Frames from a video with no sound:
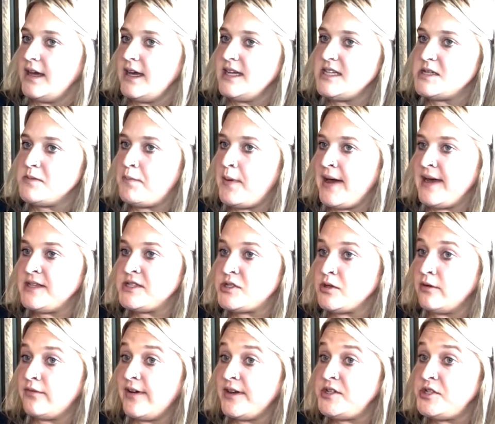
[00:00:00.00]
It depends.
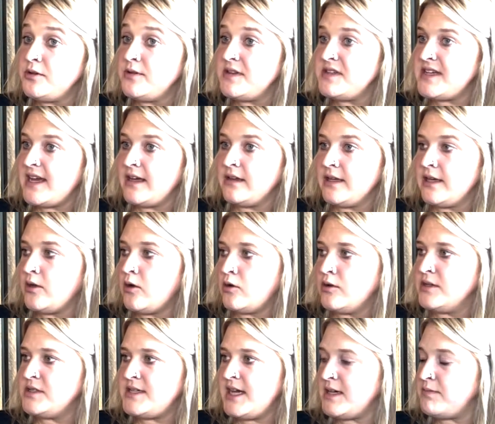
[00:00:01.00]
So if I do it daily, it'll
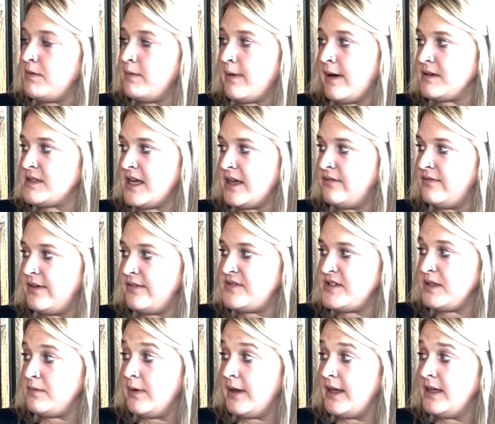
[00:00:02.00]
only take me about
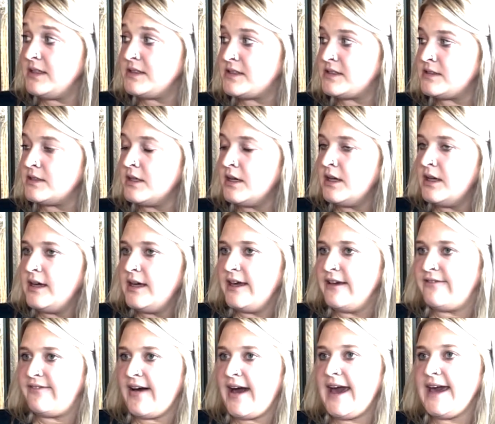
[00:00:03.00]
10-15 minutes.
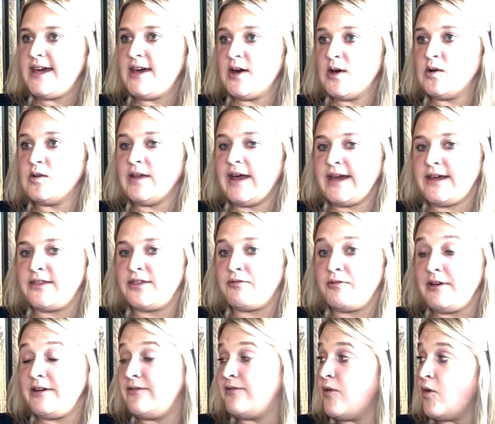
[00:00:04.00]
If I go like
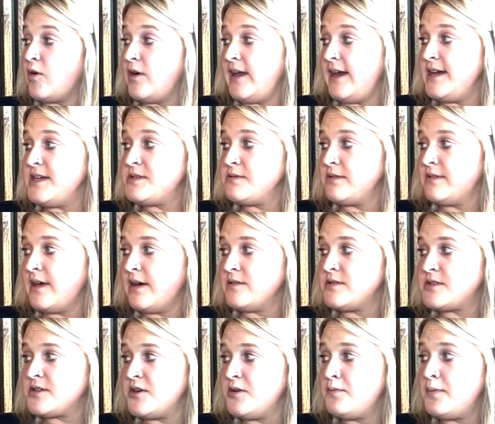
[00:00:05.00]
3-4 days
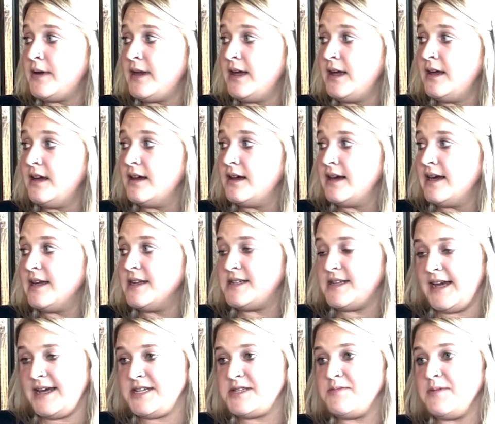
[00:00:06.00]
without scooping it, it
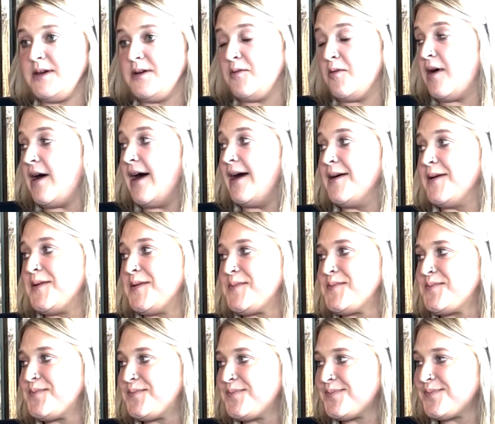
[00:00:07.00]
takes me a while.
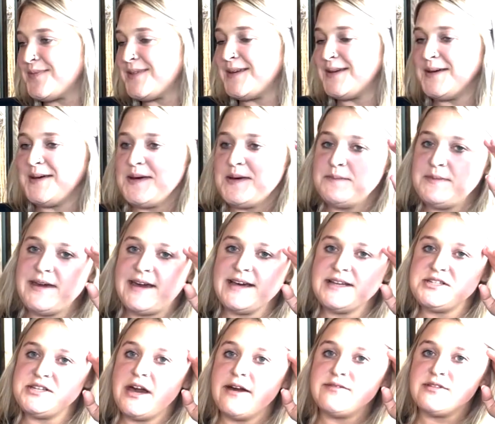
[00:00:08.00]

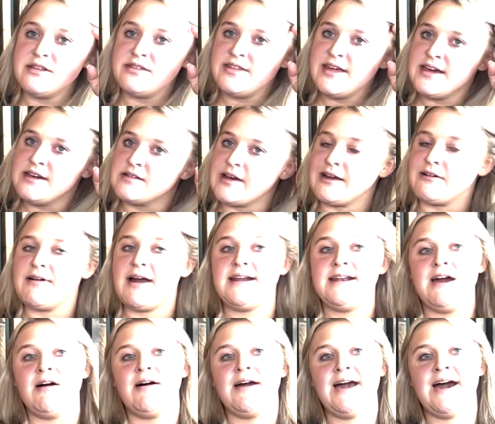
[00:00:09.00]
Because you have to think, like right
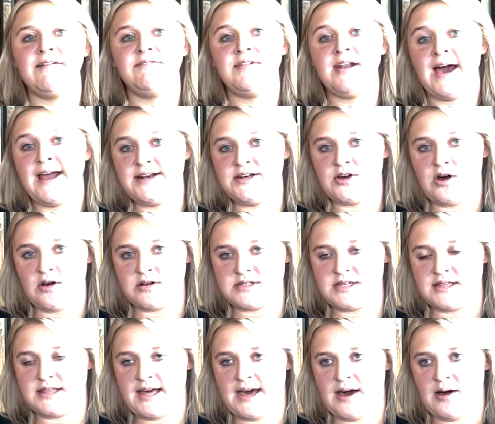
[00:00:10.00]
now I have 9 dogs
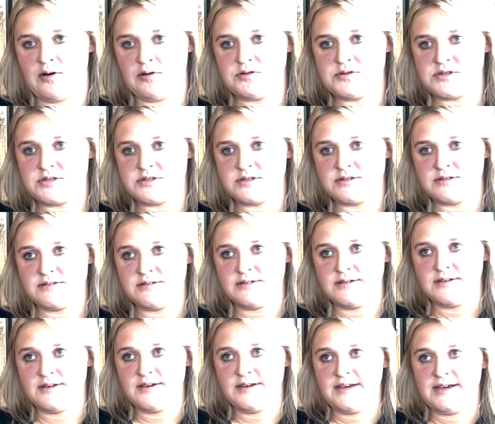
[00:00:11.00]
at the house.
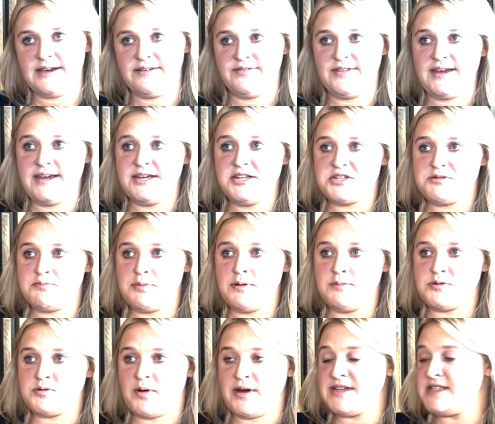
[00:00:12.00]
If they each
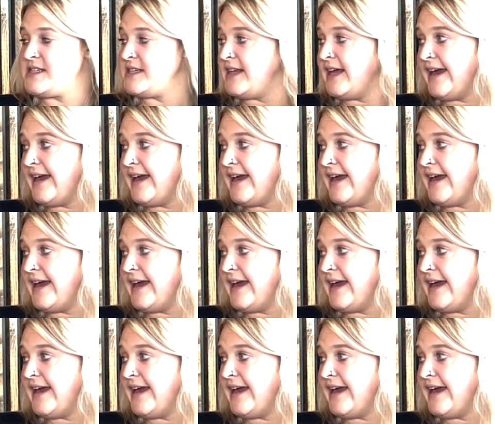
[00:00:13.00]
poop twice a